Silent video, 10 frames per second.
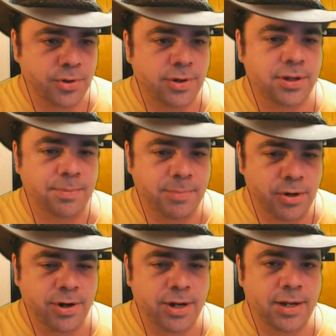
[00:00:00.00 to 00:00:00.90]
to the
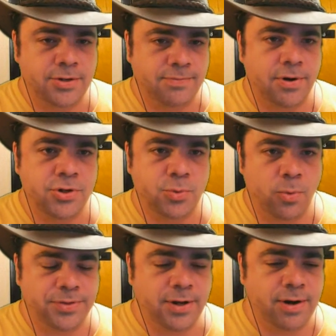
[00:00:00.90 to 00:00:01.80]
community as far as
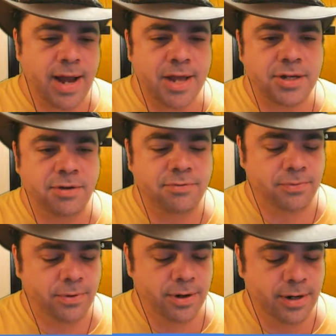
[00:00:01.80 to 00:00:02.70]
what they're asking
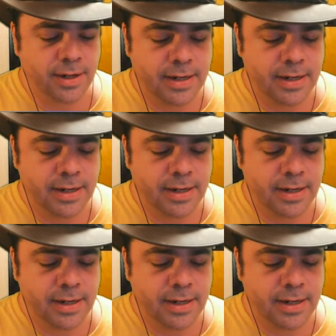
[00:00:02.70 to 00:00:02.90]
for,